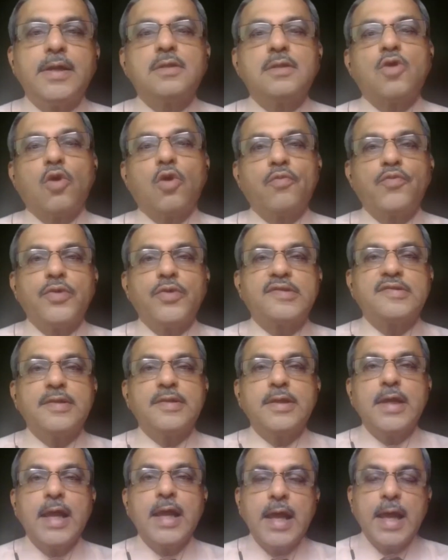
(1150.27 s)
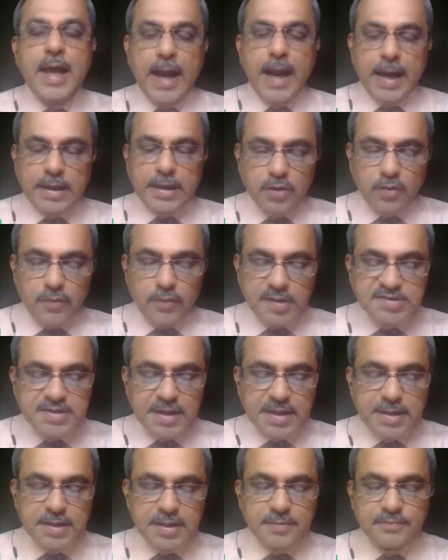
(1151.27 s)
is obviously
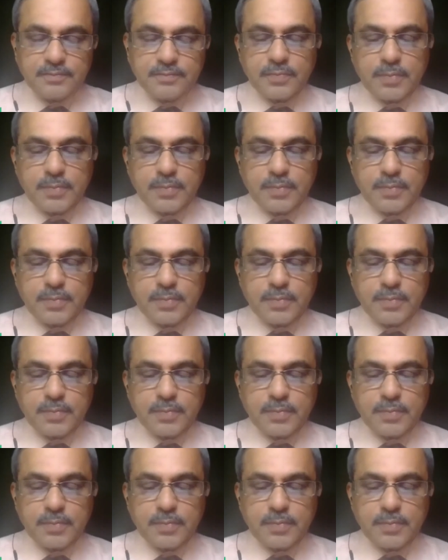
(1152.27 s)
atorvastatin.